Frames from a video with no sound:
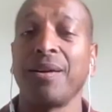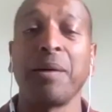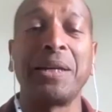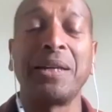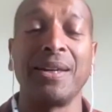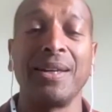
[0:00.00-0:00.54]
I
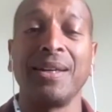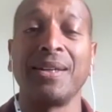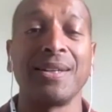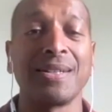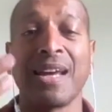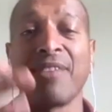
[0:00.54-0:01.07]
mean, it, it
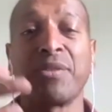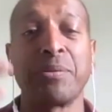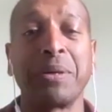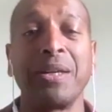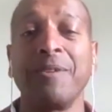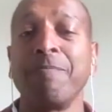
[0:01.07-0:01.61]
doesn't have to
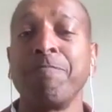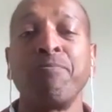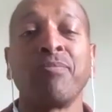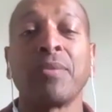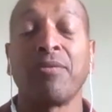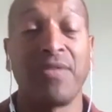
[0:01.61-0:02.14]
be
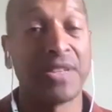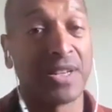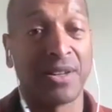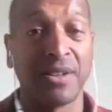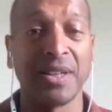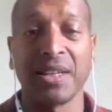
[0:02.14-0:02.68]

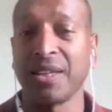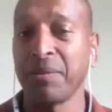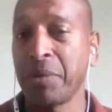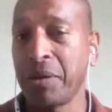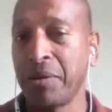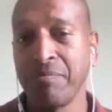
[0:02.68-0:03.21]
physical. It can
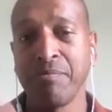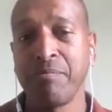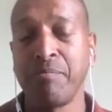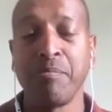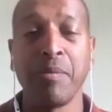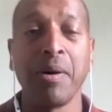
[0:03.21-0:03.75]
be
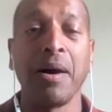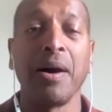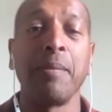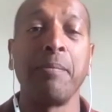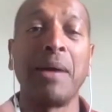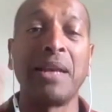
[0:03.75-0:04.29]

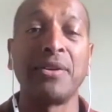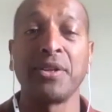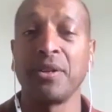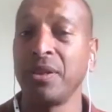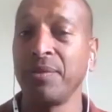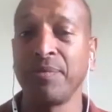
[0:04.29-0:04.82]
uh,
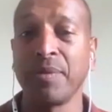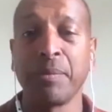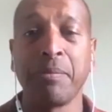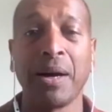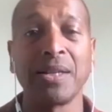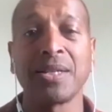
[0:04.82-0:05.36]
mental, the
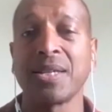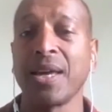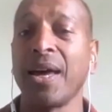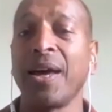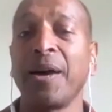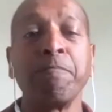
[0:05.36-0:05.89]

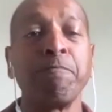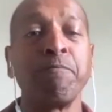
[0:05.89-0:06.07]
mindset,